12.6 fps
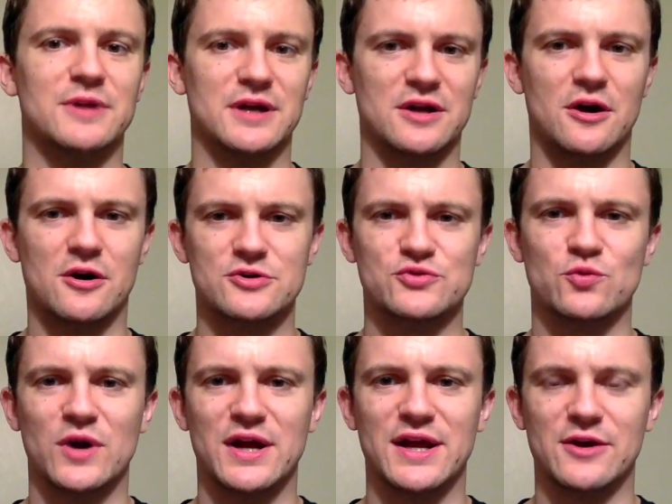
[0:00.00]
like an
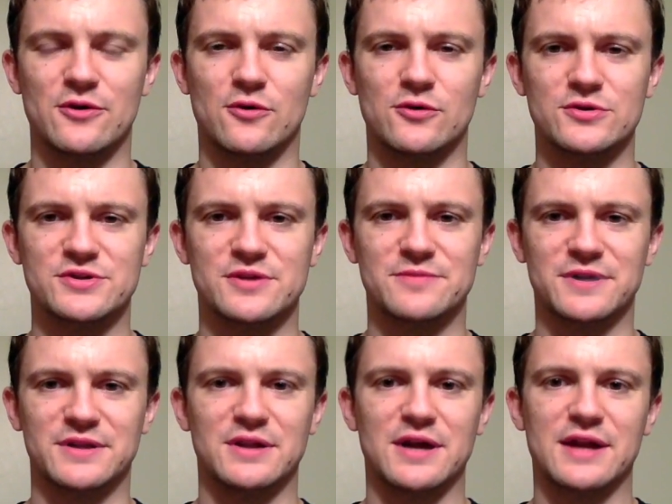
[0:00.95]
archway or
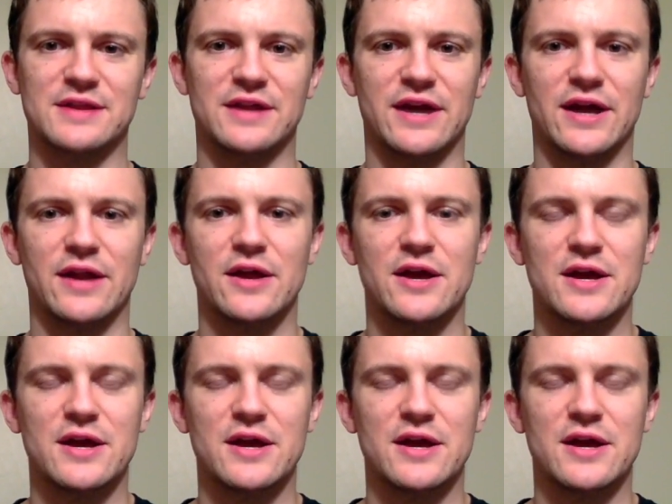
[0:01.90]
something like that.